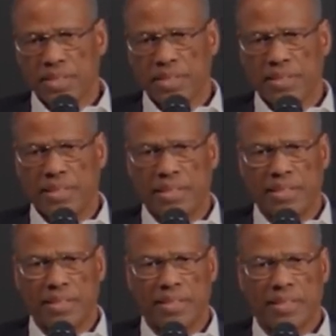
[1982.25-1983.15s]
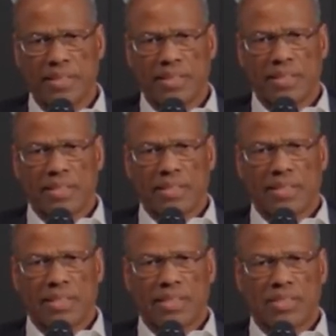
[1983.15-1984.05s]
the
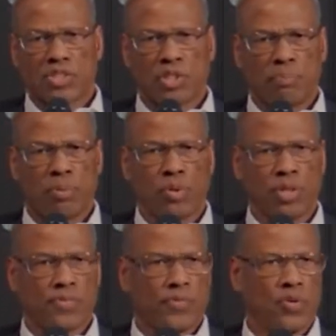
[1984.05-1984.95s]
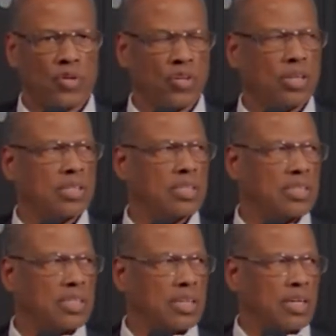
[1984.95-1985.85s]
support for
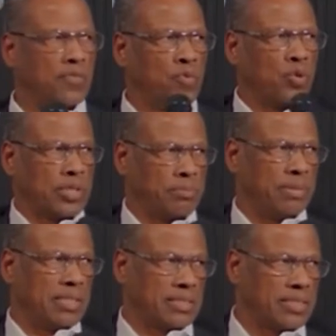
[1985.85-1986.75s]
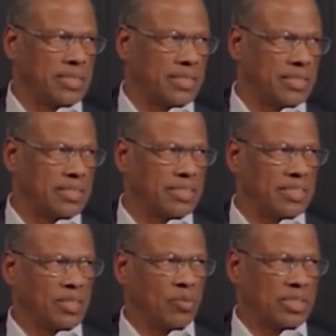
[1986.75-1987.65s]
affordability
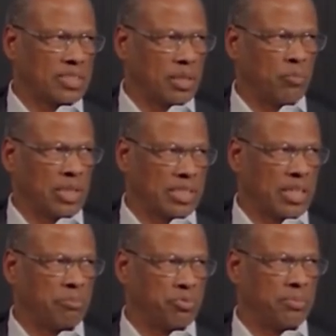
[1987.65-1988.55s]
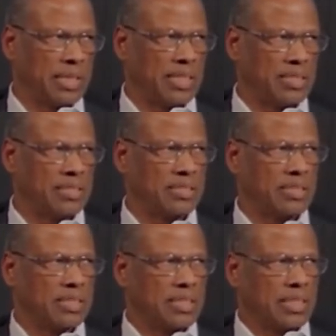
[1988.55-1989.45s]
was somewhat compromised,
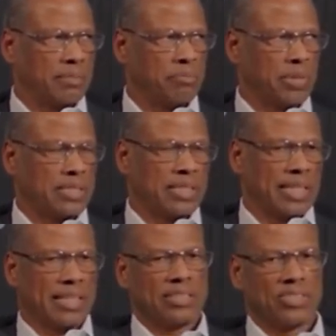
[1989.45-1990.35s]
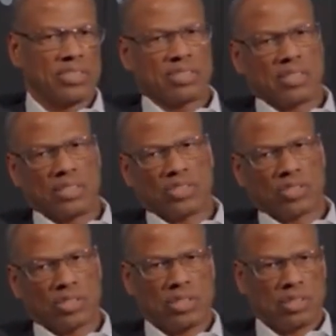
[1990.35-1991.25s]
but the agencies
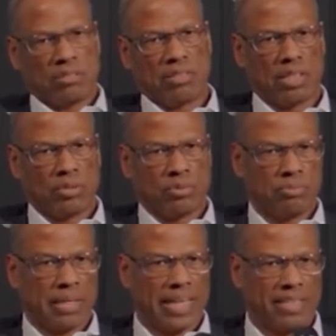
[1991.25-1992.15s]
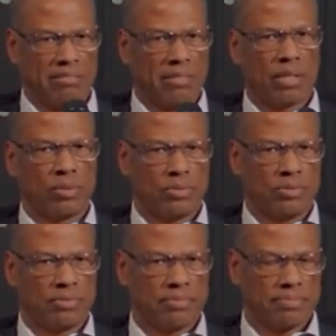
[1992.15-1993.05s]
turned around by
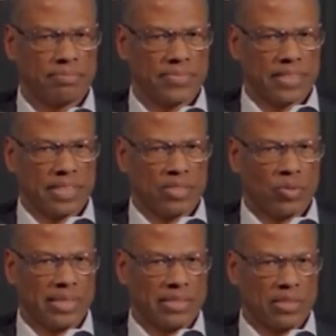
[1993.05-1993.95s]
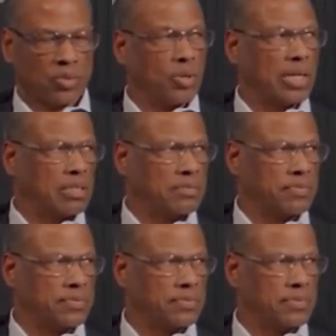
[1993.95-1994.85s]
around twenty
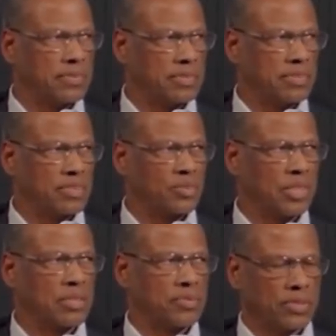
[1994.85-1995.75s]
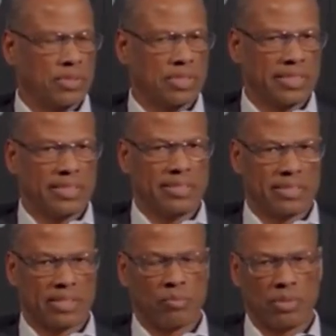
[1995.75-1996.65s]
twelve, twelve, thirteen,
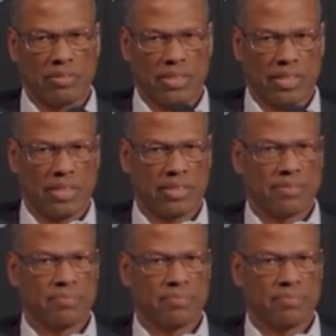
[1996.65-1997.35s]
somewhere in there.